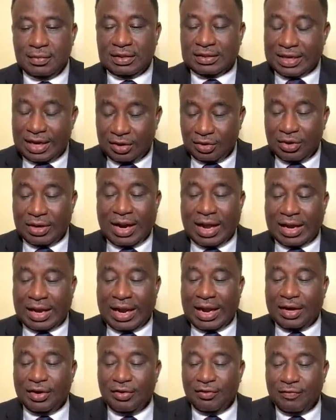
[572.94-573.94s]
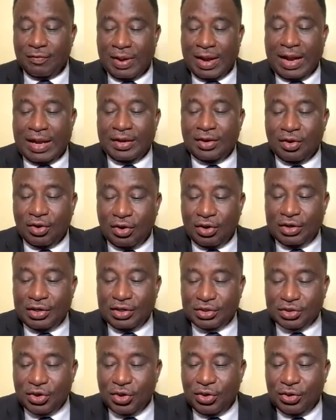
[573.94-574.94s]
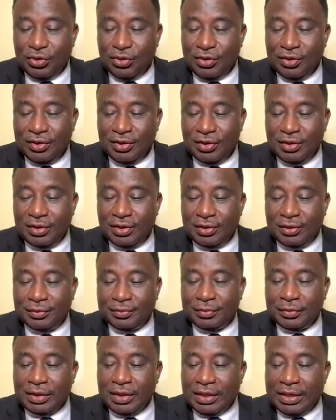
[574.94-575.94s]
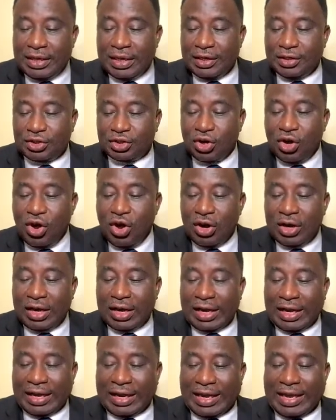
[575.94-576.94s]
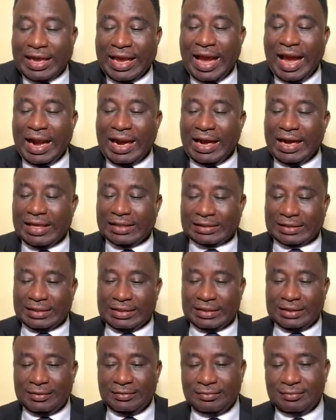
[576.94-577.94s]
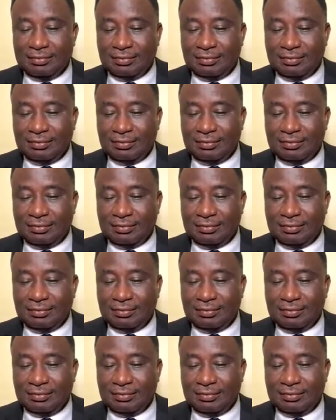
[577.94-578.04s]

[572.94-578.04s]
It's another kind of mind on its own. They talk carelessly.